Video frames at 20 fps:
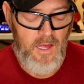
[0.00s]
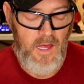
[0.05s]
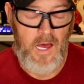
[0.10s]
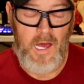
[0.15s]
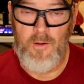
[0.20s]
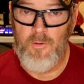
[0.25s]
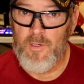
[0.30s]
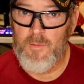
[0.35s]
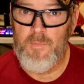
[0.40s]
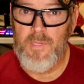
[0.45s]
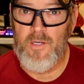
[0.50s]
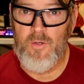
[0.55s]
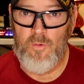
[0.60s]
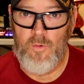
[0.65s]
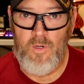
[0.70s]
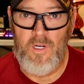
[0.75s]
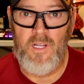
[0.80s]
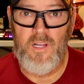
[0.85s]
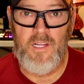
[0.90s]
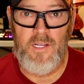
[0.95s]
I would be
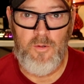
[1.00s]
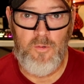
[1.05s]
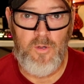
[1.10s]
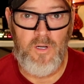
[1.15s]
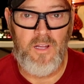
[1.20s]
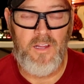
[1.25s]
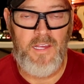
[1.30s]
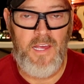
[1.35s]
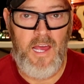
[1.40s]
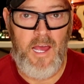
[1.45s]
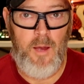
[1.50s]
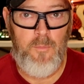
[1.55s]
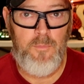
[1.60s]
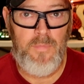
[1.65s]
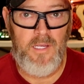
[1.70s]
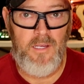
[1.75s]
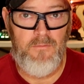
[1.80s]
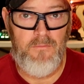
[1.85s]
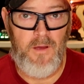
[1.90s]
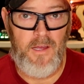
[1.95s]
really, really
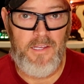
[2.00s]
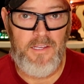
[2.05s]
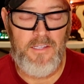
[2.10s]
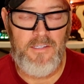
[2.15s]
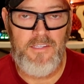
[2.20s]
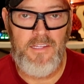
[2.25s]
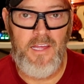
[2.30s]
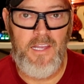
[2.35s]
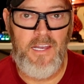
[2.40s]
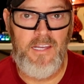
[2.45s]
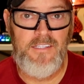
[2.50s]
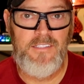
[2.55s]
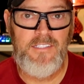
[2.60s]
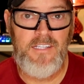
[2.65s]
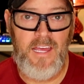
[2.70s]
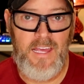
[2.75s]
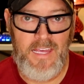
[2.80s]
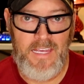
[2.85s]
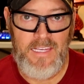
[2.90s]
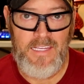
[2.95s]
happy if I could get it
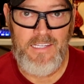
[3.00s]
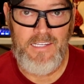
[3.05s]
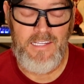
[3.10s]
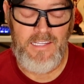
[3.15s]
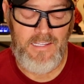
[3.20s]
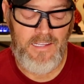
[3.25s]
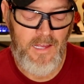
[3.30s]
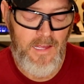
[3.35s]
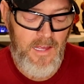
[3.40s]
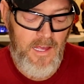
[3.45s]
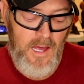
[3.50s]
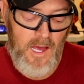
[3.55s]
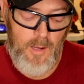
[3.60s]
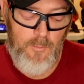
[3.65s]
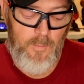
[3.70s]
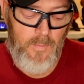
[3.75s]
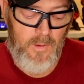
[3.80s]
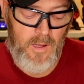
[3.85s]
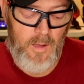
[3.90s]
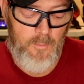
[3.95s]
to 80.
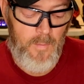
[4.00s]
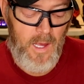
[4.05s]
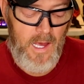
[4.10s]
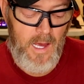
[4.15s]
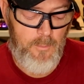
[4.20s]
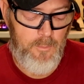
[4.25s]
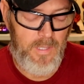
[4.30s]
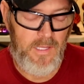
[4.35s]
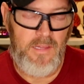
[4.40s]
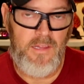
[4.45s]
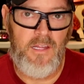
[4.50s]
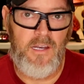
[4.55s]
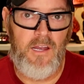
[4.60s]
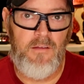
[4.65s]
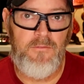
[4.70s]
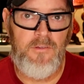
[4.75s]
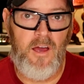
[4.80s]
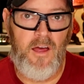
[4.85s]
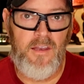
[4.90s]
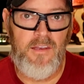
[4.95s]
I'm happy that
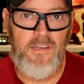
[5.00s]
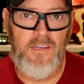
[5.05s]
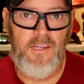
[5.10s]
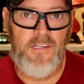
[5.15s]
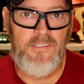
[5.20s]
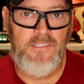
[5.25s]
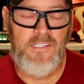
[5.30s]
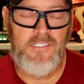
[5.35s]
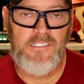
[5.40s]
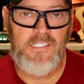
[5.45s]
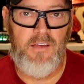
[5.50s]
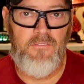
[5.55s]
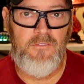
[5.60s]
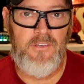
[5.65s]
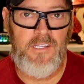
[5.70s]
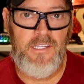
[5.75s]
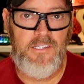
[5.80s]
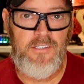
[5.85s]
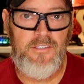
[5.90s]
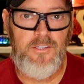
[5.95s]
I've gotten it to
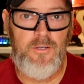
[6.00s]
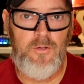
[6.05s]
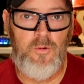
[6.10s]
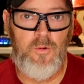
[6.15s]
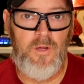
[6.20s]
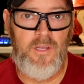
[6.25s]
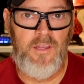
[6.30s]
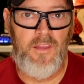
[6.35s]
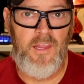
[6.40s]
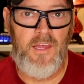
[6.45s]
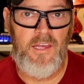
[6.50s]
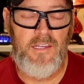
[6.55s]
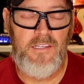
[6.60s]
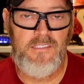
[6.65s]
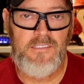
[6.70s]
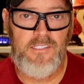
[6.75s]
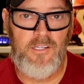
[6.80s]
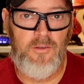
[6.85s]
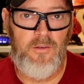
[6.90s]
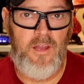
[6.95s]
72,
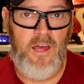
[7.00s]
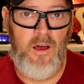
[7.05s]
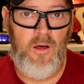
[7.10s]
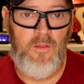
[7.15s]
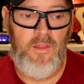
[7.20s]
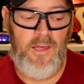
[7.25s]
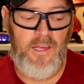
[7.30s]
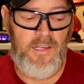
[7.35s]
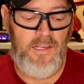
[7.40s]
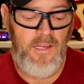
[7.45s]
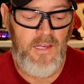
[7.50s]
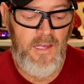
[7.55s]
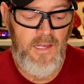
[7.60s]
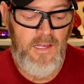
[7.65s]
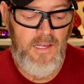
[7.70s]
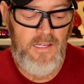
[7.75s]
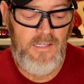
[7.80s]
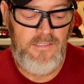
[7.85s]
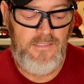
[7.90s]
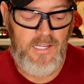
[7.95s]
and so now they
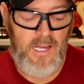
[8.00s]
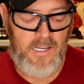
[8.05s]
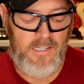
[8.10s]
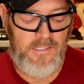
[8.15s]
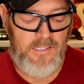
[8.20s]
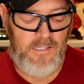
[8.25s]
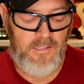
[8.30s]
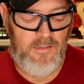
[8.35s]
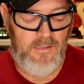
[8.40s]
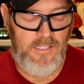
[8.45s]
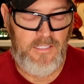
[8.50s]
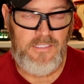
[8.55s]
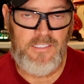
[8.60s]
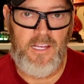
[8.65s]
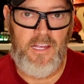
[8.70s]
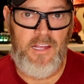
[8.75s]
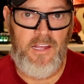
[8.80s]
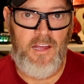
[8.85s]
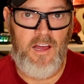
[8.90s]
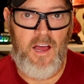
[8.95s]
technically
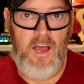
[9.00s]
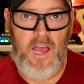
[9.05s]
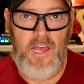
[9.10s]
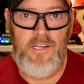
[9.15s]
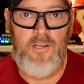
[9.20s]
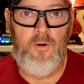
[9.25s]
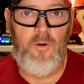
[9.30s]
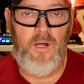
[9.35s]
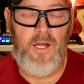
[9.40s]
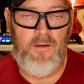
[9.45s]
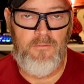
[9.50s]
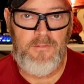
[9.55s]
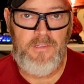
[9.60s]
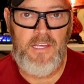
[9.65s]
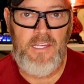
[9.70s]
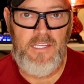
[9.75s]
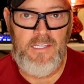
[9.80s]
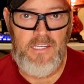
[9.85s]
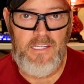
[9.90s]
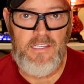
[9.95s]
say I don't have
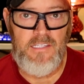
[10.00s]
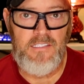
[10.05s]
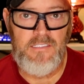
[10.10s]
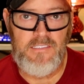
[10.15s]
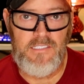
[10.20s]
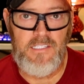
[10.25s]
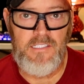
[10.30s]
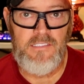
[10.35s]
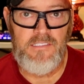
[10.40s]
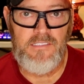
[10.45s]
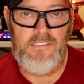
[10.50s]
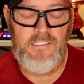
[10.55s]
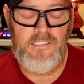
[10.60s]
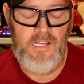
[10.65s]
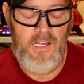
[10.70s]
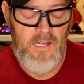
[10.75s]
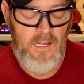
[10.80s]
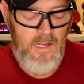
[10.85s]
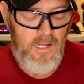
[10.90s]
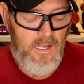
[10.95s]
kidney disease.
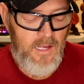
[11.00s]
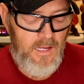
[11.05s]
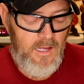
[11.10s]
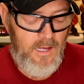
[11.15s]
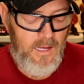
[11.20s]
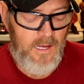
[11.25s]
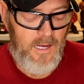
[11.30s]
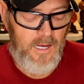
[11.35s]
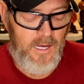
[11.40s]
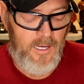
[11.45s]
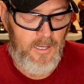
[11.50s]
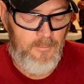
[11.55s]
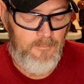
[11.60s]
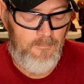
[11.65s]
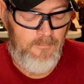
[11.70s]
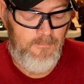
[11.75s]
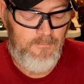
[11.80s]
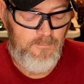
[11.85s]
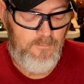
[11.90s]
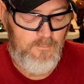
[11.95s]
When